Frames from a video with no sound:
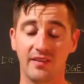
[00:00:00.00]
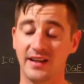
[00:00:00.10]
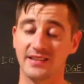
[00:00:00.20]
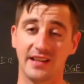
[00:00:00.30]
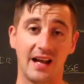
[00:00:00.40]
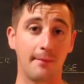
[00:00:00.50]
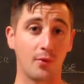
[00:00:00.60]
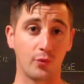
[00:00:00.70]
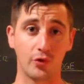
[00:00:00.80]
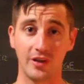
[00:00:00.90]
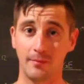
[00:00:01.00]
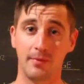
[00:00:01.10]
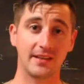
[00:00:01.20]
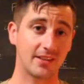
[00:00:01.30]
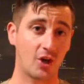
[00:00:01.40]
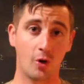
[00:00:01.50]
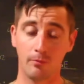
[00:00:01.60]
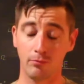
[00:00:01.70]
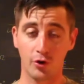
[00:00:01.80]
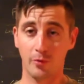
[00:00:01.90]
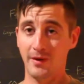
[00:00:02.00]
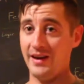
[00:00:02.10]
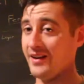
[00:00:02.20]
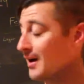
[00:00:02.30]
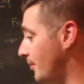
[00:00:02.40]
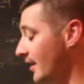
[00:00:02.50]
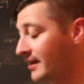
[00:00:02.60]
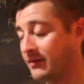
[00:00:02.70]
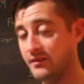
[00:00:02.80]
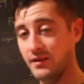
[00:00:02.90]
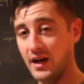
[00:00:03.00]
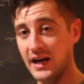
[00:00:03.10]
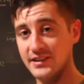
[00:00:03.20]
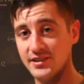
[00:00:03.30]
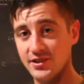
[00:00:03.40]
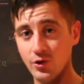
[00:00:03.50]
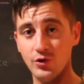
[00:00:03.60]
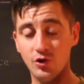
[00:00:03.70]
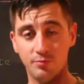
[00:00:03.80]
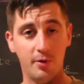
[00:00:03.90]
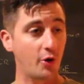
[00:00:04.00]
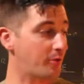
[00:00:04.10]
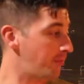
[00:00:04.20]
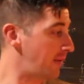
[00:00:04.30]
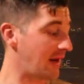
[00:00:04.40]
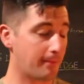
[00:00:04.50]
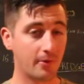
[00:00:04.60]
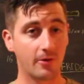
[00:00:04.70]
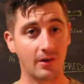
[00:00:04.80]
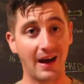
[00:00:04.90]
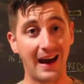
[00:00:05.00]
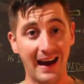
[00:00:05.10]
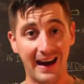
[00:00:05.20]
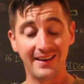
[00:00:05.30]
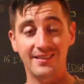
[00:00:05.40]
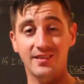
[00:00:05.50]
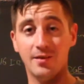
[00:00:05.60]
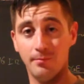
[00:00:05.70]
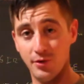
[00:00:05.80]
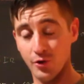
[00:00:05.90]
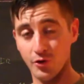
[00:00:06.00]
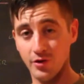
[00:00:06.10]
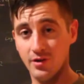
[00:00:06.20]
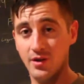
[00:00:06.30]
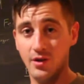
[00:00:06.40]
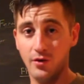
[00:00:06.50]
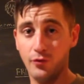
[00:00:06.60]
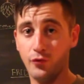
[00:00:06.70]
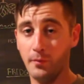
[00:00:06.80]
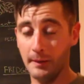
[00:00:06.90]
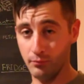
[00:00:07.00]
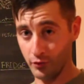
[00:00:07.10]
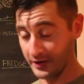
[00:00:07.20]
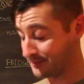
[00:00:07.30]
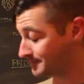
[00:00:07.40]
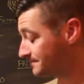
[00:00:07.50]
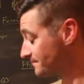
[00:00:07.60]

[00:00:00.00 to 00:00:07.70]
Like I said, I'm a really basic home brewer man, but I still use both paper and computer for my brewing.